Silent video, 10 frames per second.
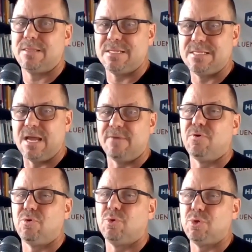The
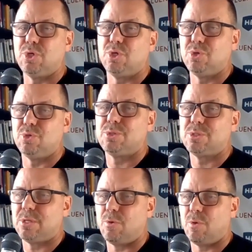devil will
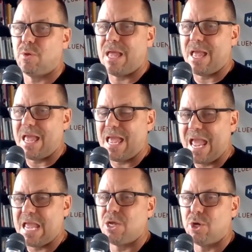use
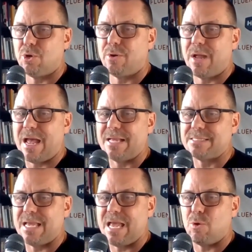anger
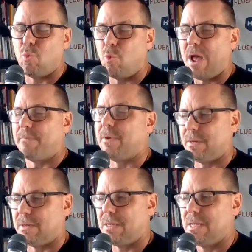as a
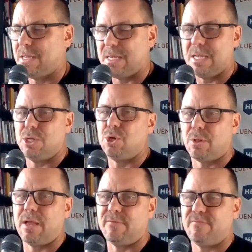weapon in
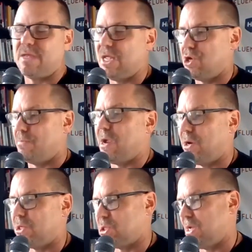your life, in your
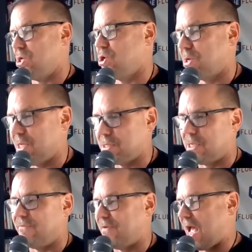marriage, in your kids'
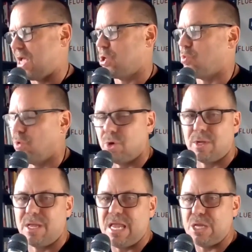life, at your
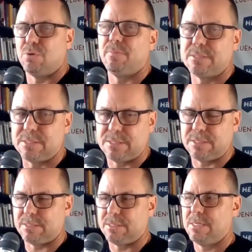work, in your
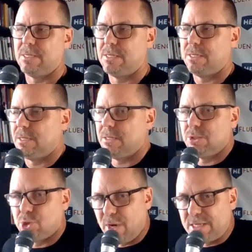businesses.
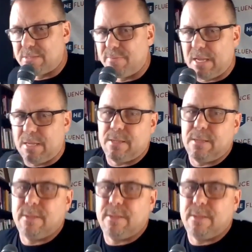Trust me.